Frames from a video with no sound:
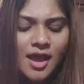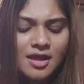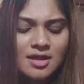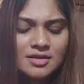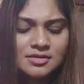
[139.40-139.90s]

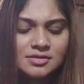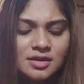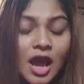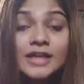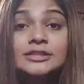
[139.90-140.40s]
And
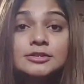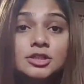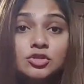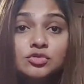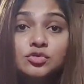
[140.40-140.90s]
I
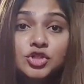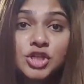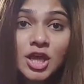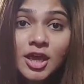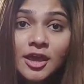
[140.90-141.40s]
still do
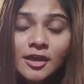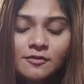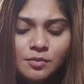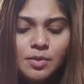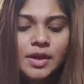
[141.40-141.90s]

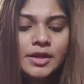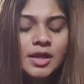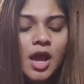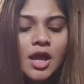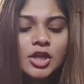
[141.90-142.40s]
shave, but
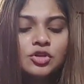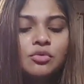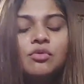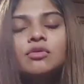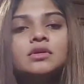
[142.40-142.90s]
I
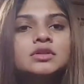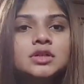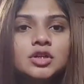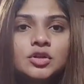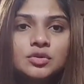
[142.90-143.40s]
don't
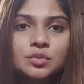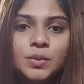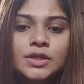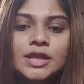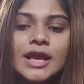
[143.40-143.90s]
want to
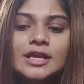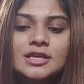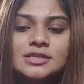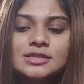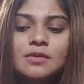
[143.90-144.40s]
do it
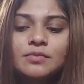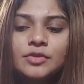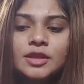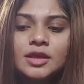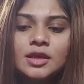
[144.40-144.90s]
as
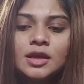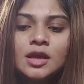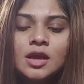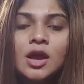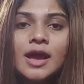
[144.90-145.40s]
something
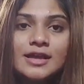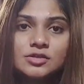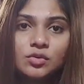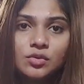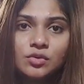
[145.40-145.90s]

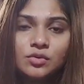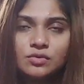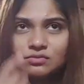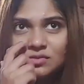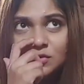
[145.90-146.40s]
as a
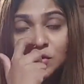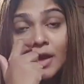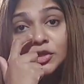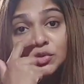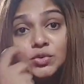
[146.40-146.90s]

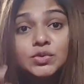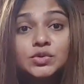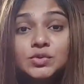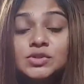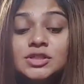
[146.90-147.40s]
no, I do
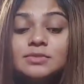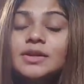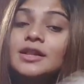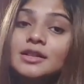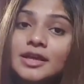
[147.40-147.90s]
use
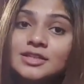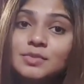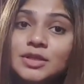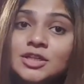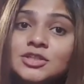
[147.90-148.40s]
it, but I'll
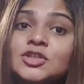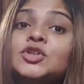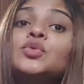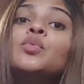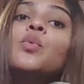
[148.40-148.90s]
explain to
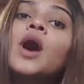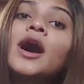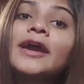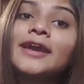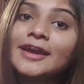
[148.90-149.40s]
you
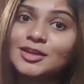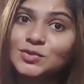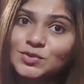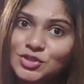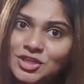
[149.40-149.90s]
why
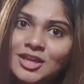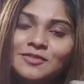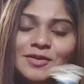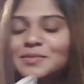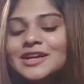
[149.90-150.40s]
I
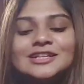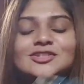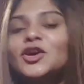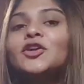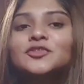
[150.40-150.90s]
use it. But
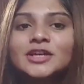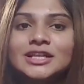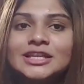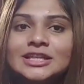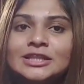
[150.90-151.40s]
it's not
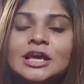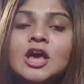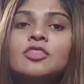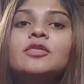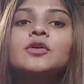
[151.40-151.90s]
really
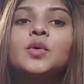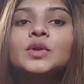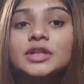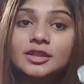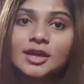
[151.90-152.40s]
the
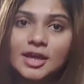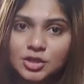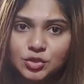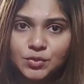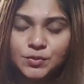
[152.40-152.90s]
only thing
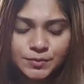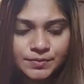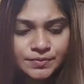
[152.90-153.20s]
I do.